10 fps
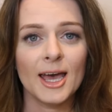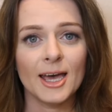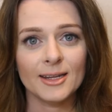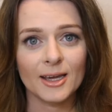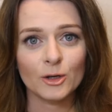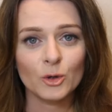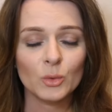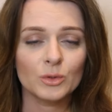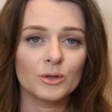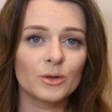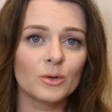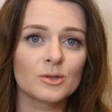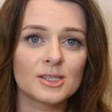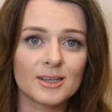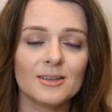and I know that
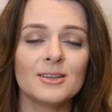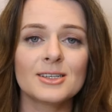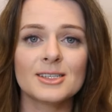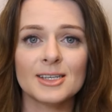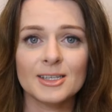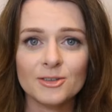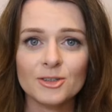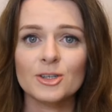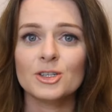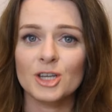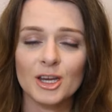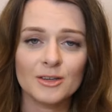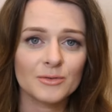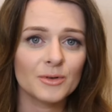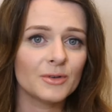those colors
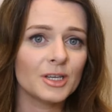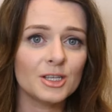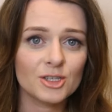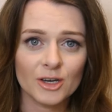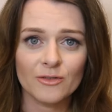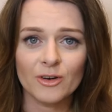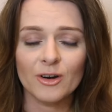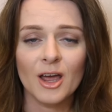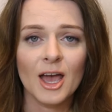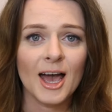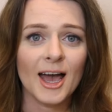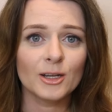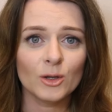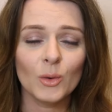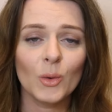interchange with each other
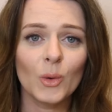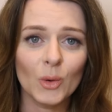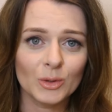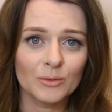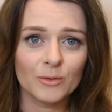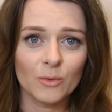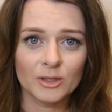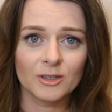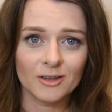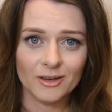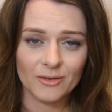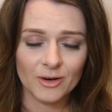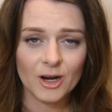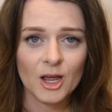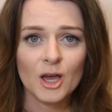and look good with one
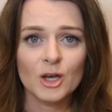another.